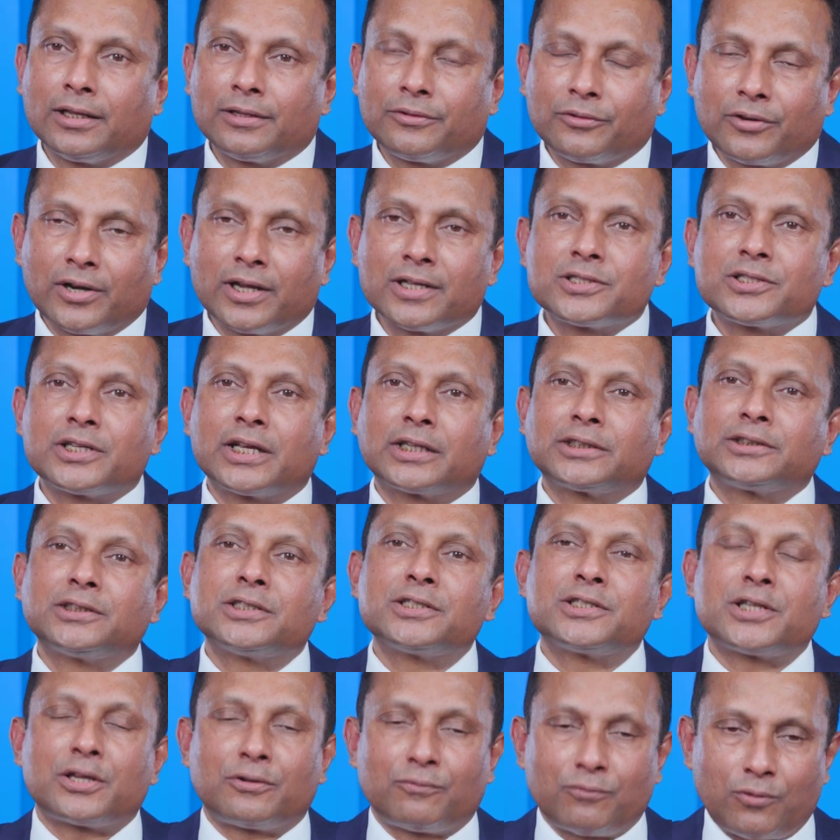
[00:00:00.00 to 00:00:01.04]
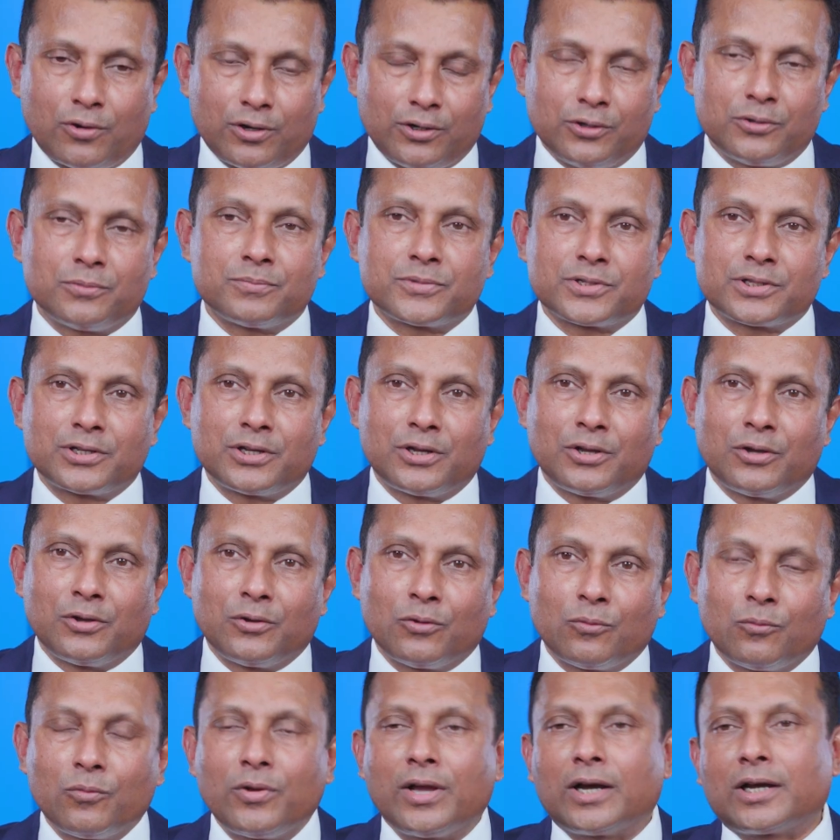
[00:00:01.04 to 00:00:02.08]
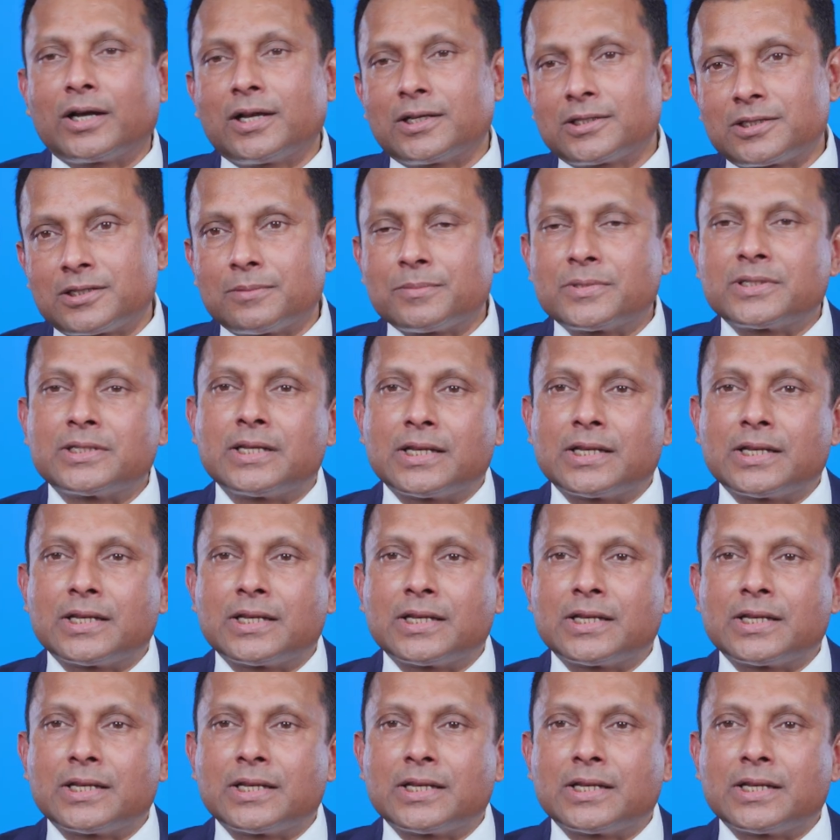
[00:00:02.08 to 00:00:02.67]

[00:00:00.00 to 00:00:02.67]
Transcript: transactions and volumes, where customers